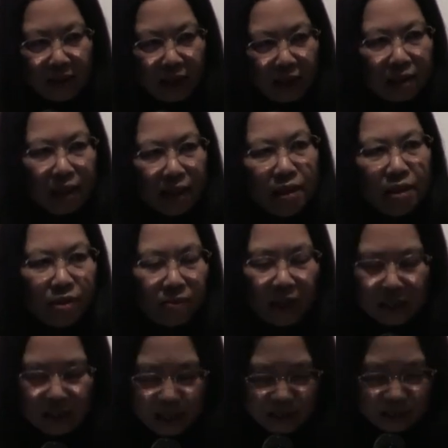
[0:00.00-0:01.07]
that
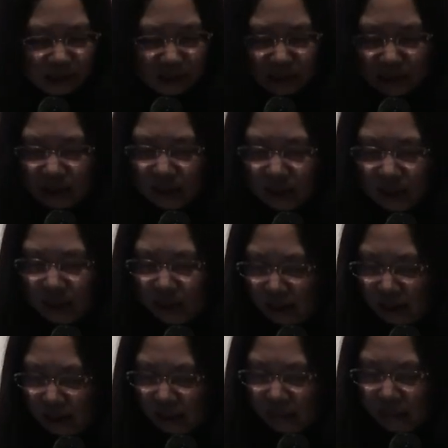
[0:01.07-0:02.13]
indirectness.
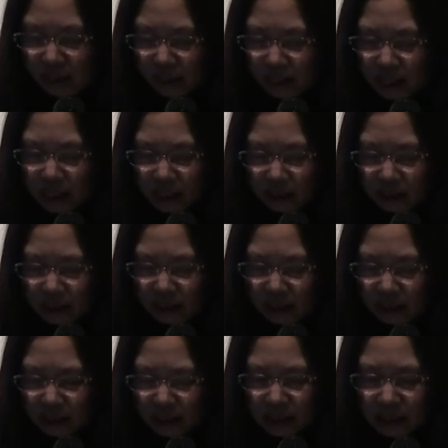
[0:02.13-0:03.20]
But here
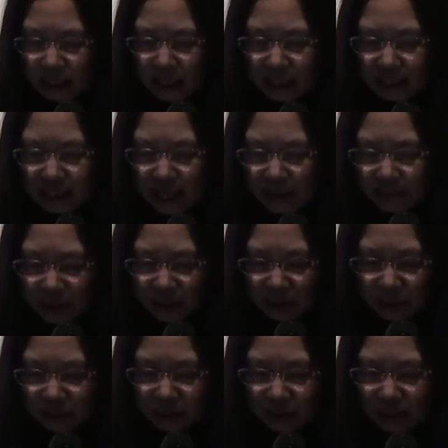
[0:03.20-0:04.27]
is an
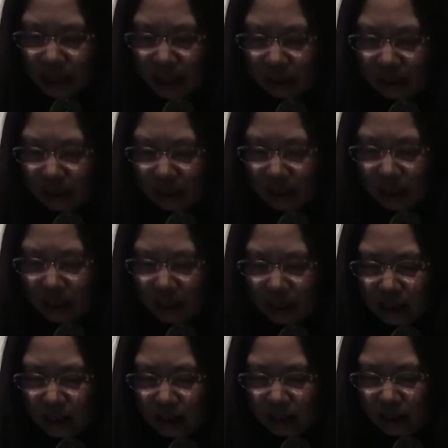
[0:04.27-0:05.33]
example that
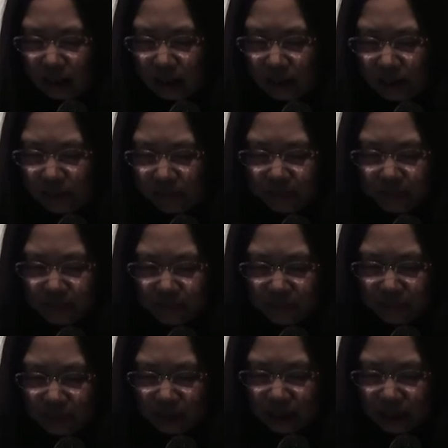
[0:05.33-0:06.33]
um,